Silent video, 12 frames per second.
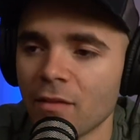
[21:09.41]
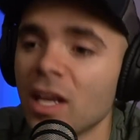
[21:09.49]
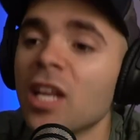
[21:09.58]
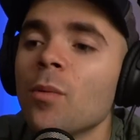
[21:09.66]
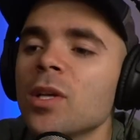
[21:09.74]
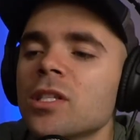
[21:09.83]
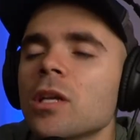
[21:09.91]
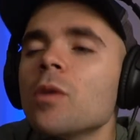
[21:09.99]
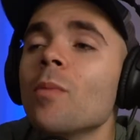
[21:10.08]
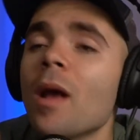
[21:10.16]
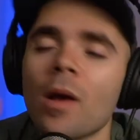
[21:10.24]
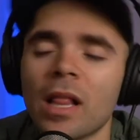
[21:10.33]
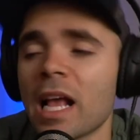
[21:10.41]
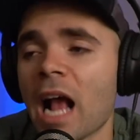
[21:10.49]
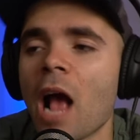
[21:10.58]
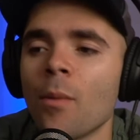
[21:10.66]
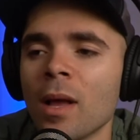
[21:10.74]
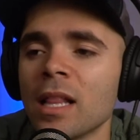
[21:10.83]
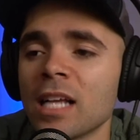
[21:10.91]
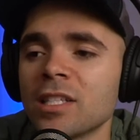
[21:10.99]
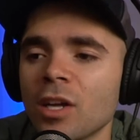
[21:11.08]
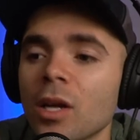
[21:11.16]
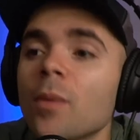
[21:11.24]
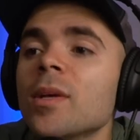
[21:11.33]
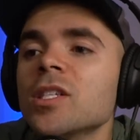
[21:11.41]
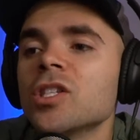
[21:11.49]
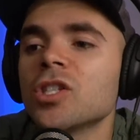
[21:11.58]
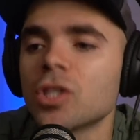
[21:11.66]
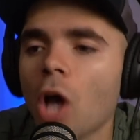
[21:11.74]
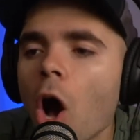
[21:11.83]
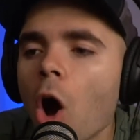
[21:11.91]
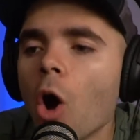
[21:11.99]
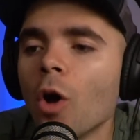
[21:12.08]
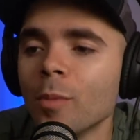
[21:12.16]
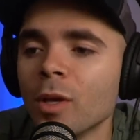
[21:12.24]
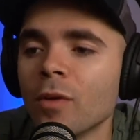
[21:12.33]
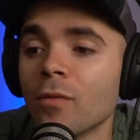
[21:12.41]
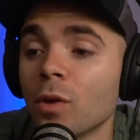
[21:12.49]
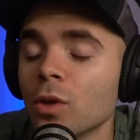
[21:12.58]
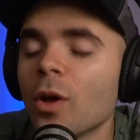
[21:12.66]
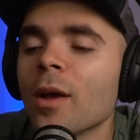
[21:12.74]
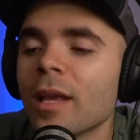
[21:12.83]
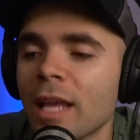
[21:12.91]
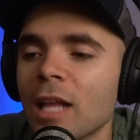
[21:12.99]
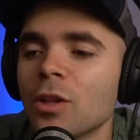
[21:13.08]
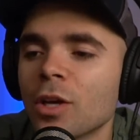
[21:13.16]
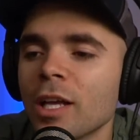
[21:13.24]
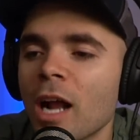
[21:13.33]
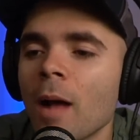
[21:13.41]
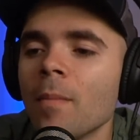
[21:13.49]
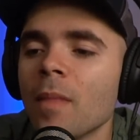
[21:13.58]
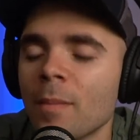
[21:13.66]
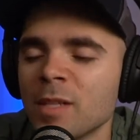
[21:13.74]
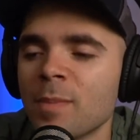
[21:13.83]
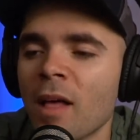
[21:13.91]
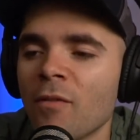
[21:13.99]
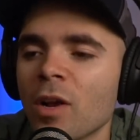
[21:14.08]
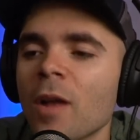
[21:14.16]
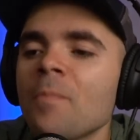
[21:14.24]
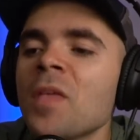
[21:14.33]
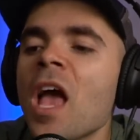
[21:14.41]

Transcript: It was like, I went last year. It was so beautiful. Look it up. Let me spell it for you.